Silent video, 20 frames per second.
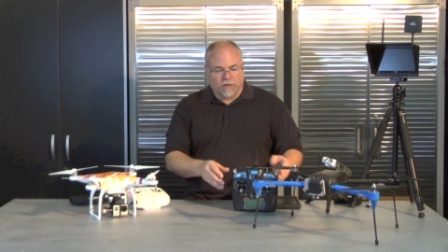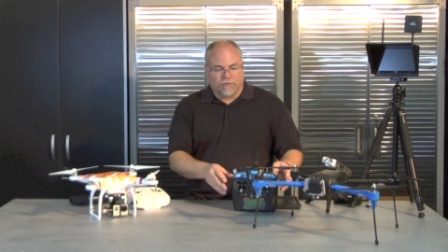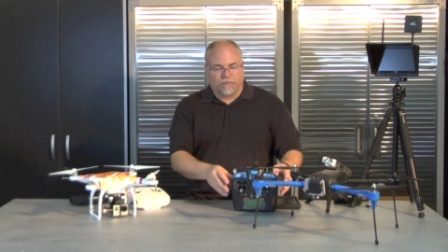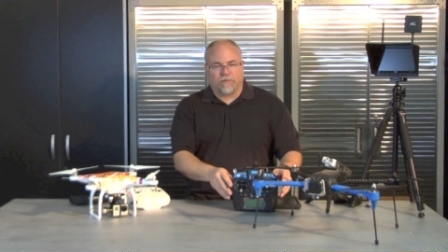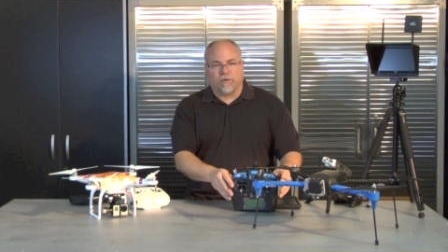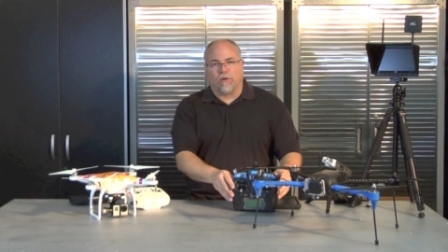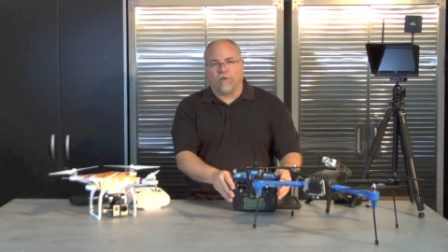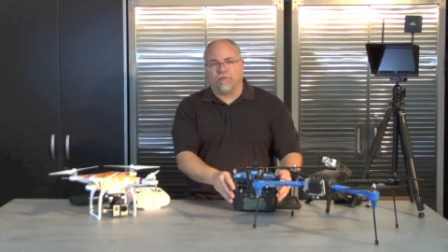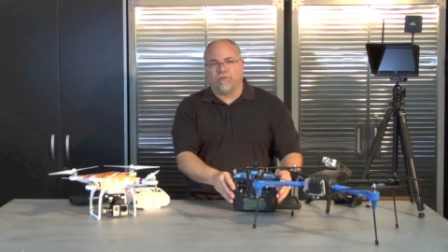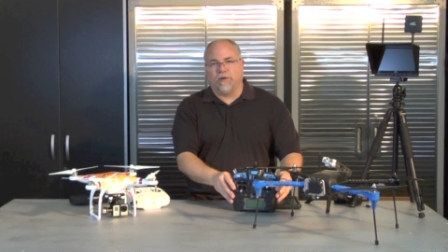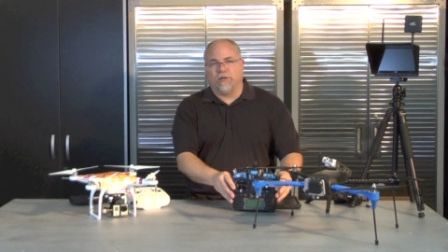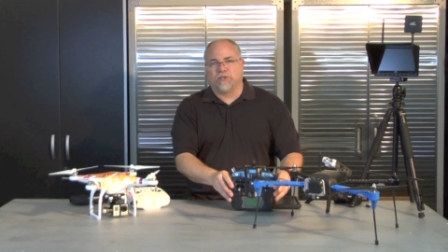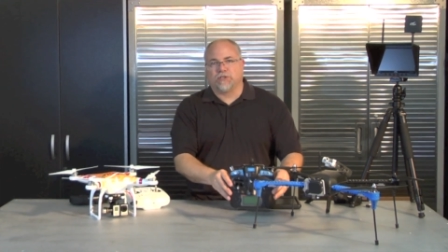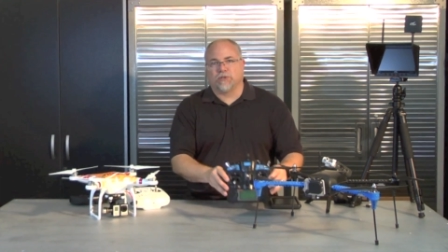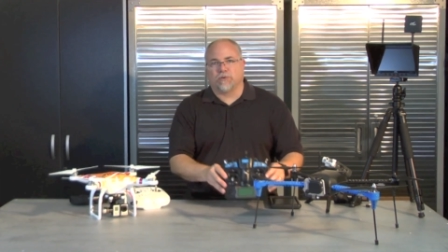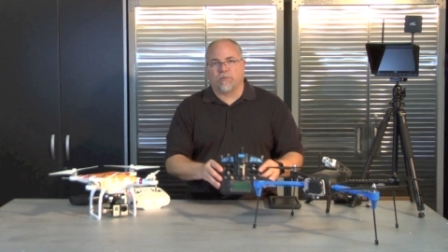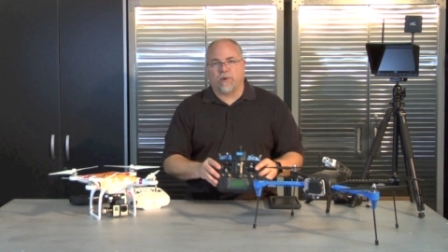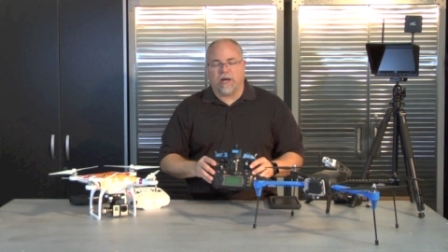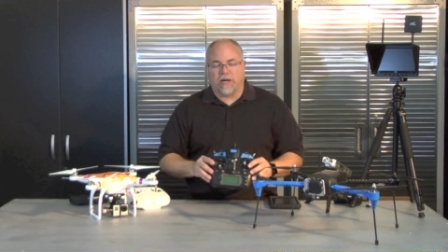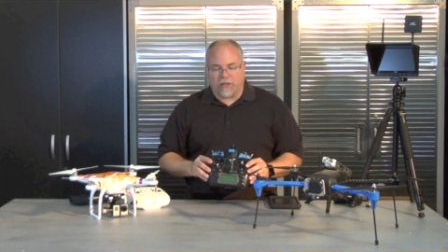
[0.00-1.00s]
full
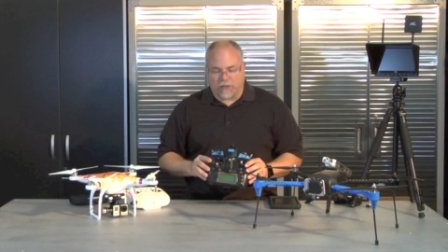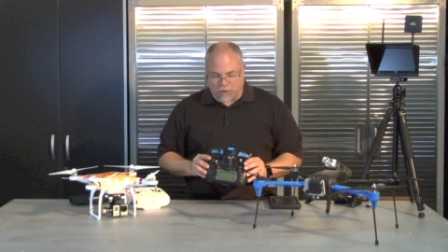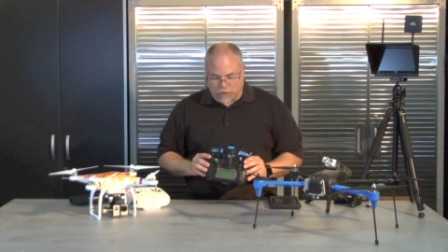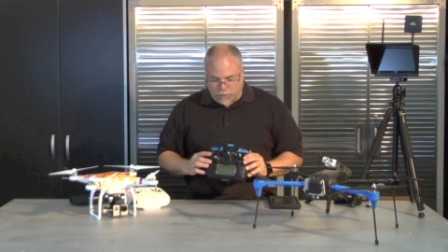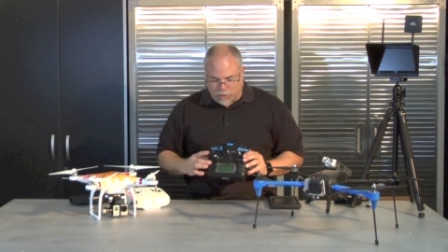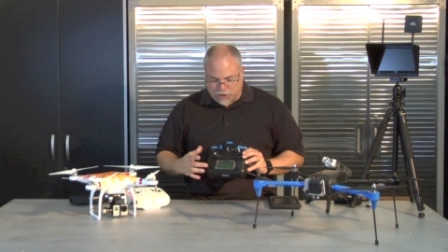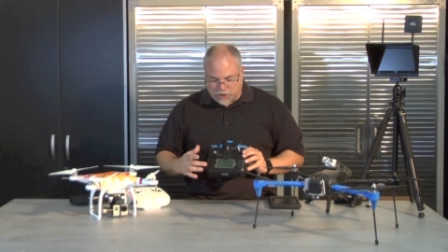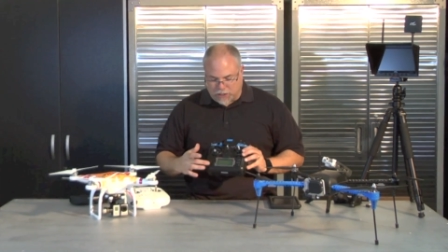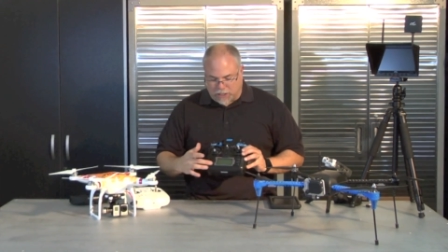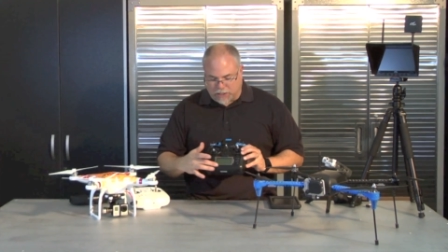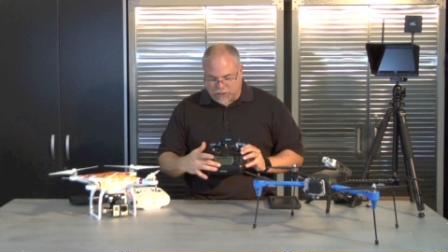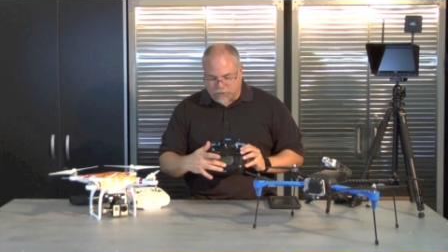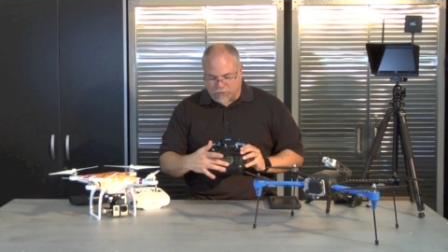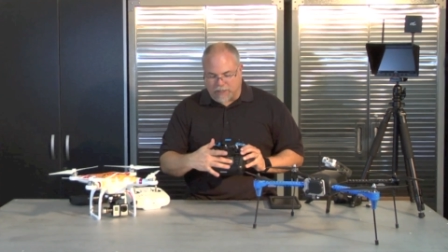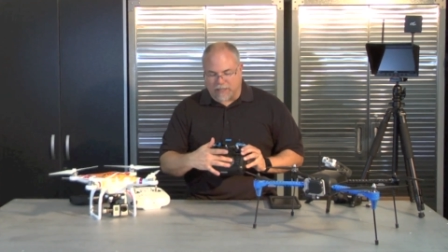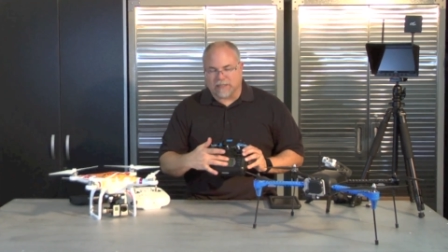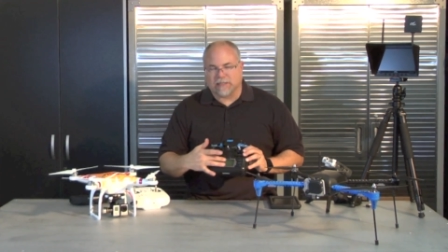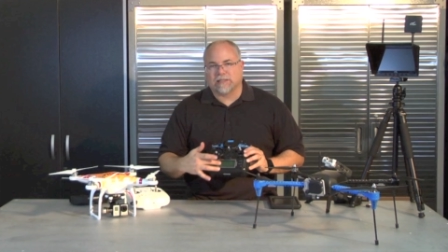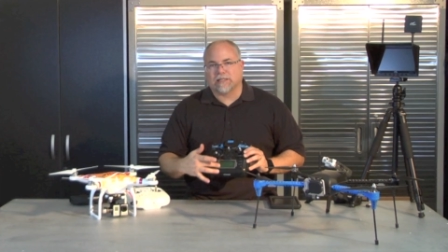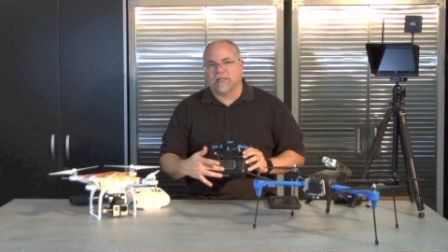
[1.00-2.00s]
featured radio, which
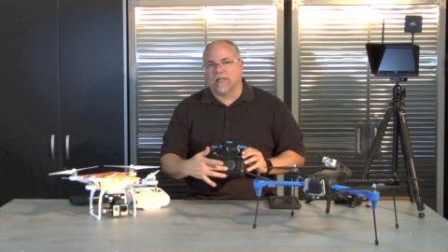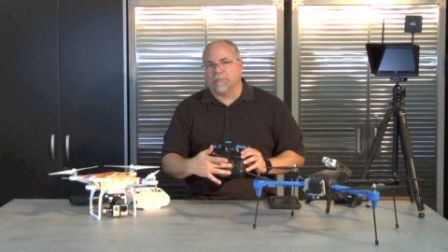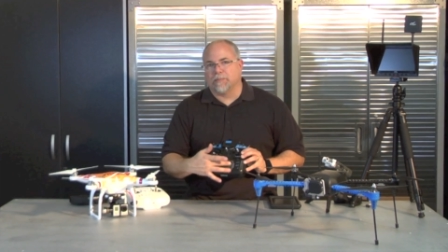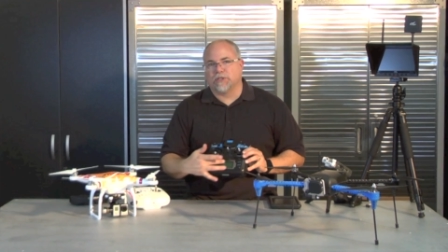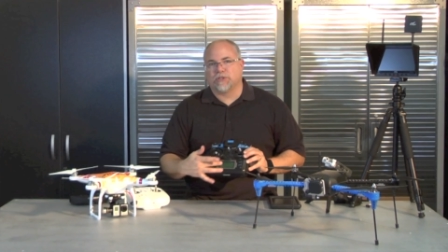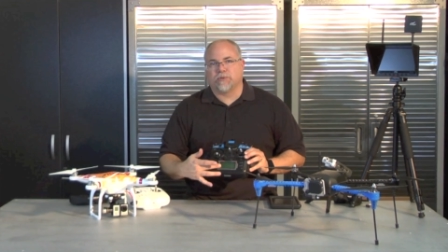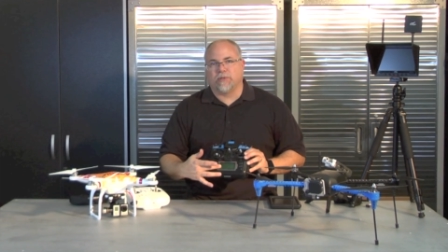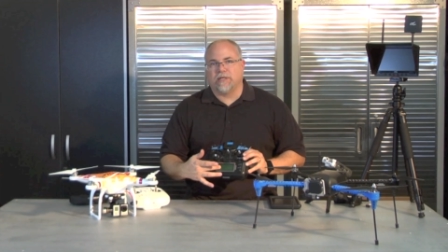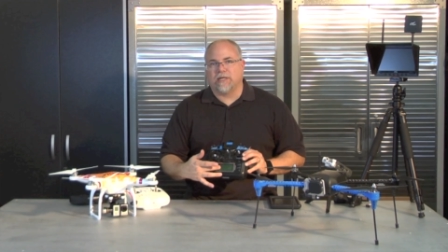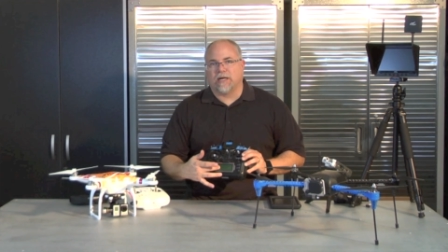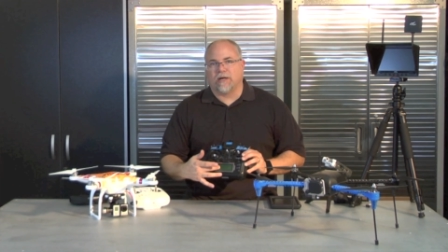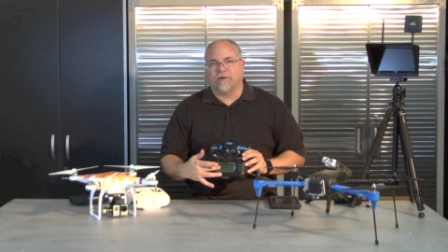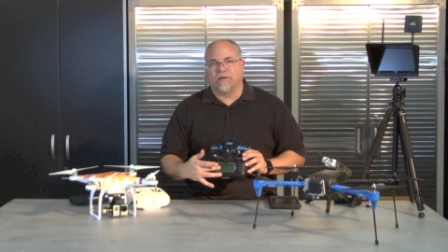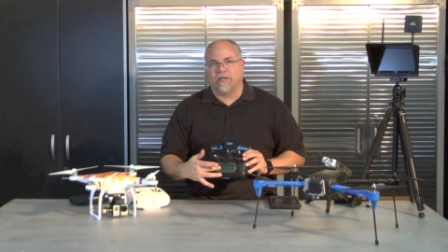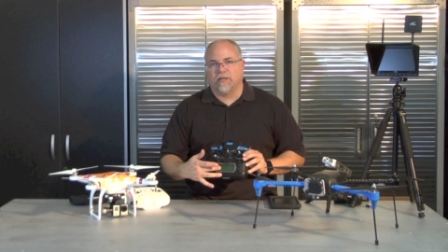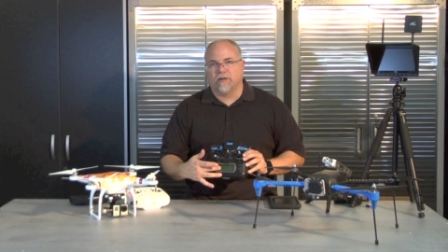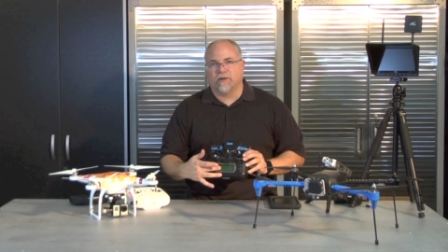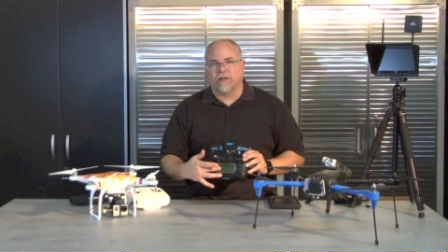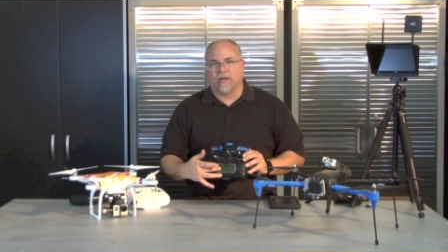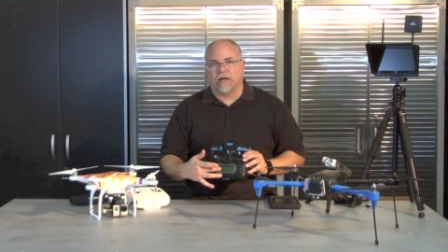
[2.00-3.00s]
also has telemetry
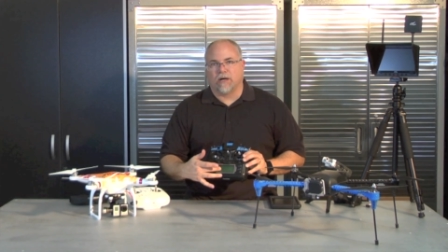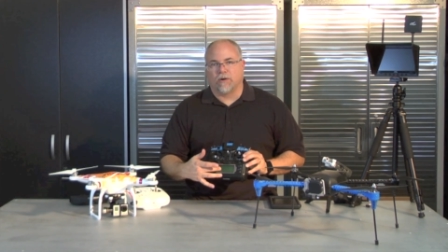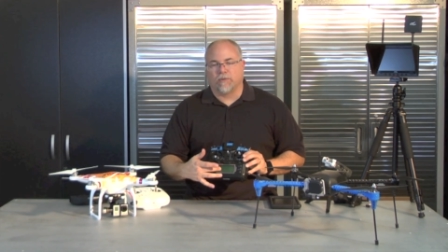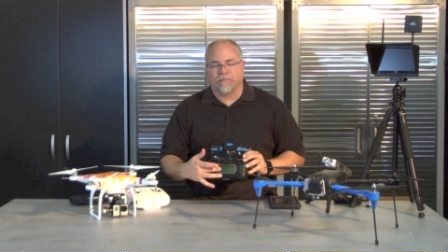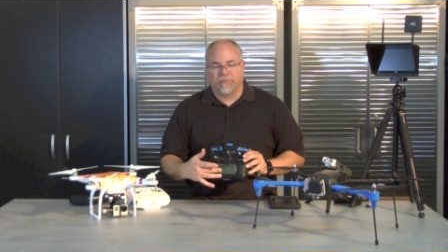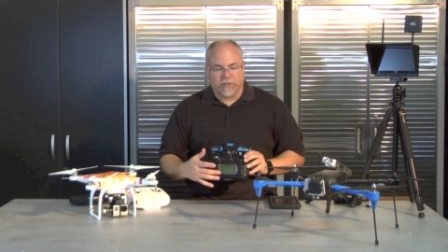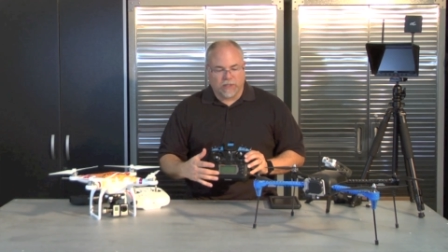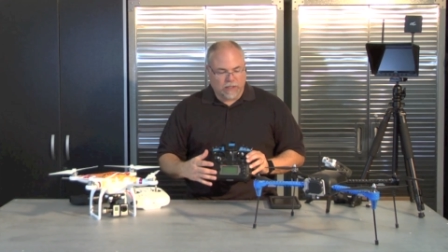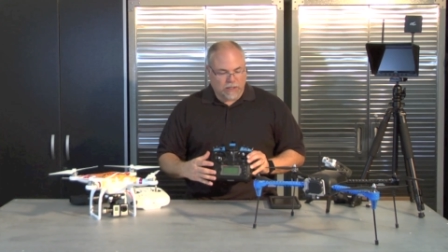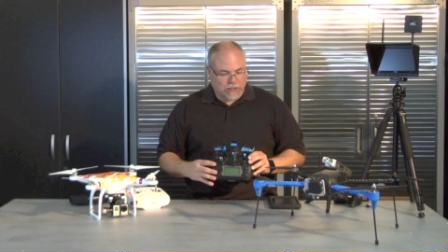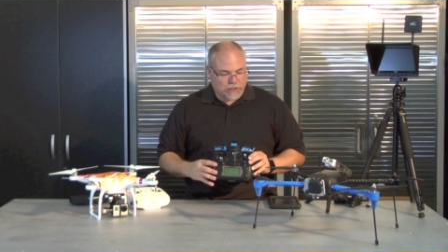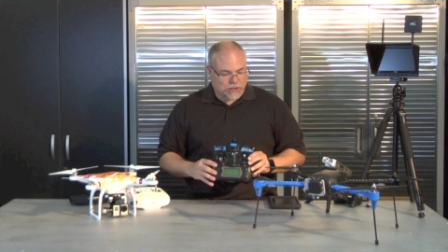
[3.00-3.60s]
down here now,